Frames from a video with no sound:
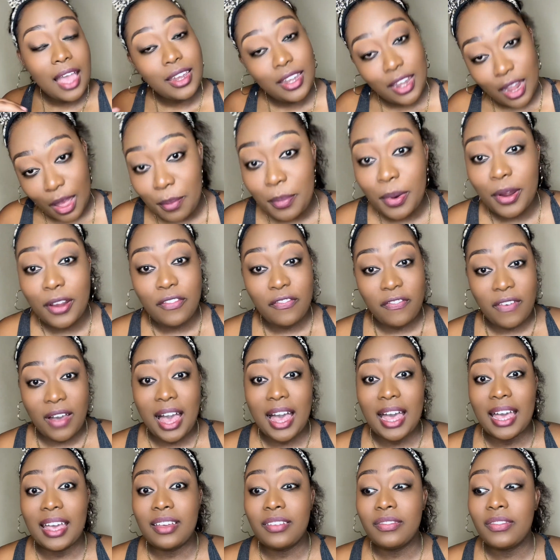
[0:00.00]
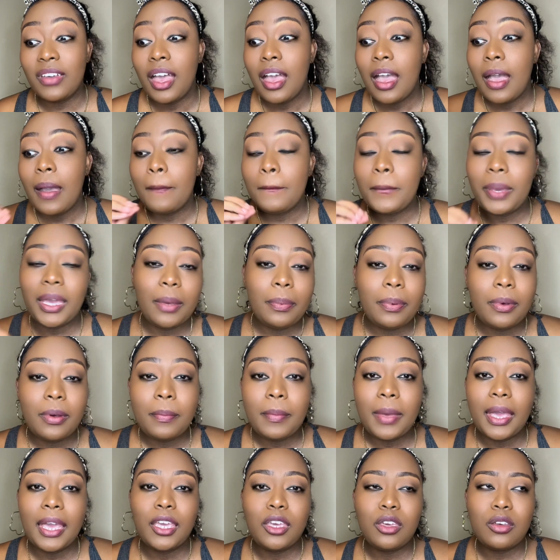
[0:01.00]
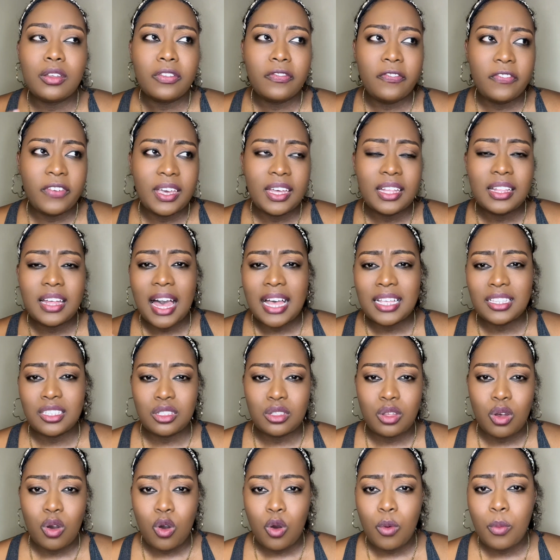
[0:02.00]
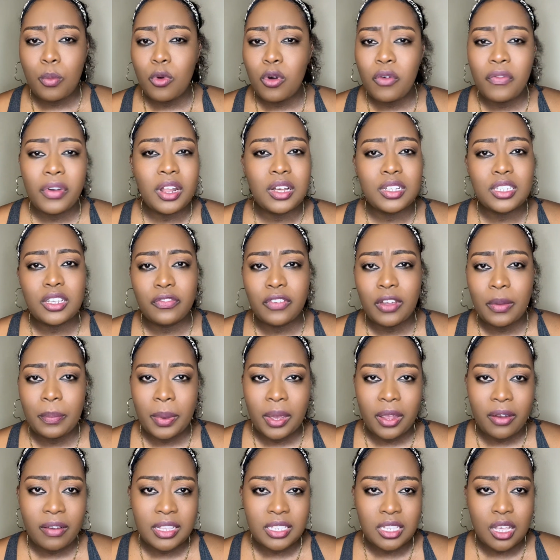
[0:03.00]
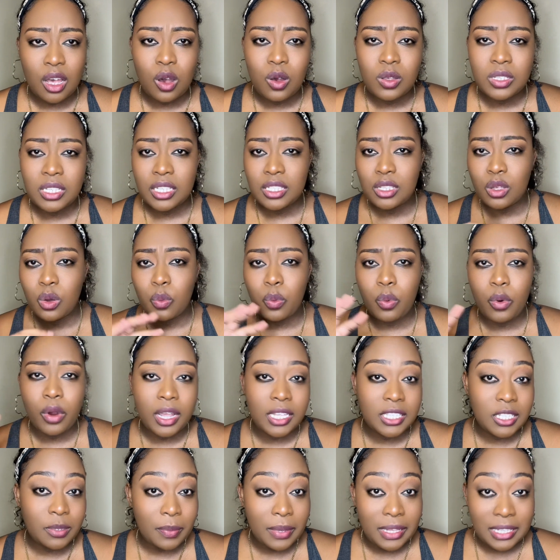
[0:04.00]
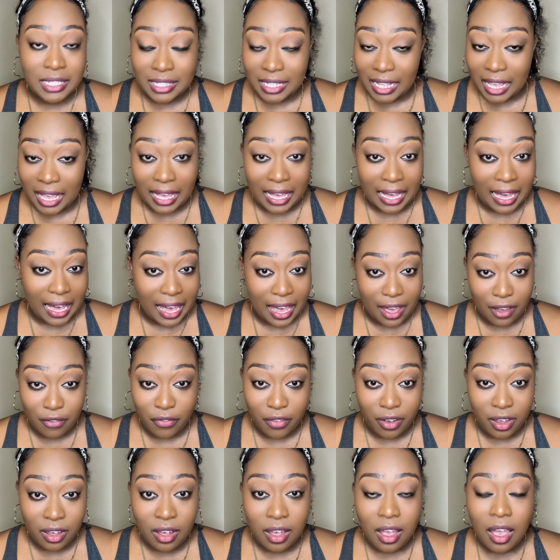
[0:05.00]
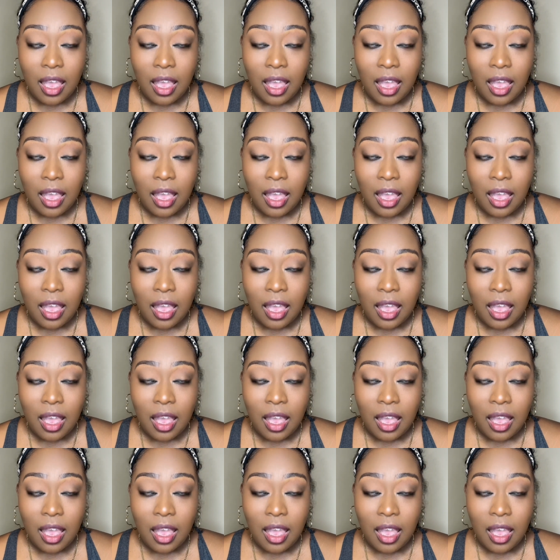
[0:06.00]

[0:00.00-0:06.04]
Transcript: Number 5, people make you feel as though moving out of your parents' house is the worst mistake ever.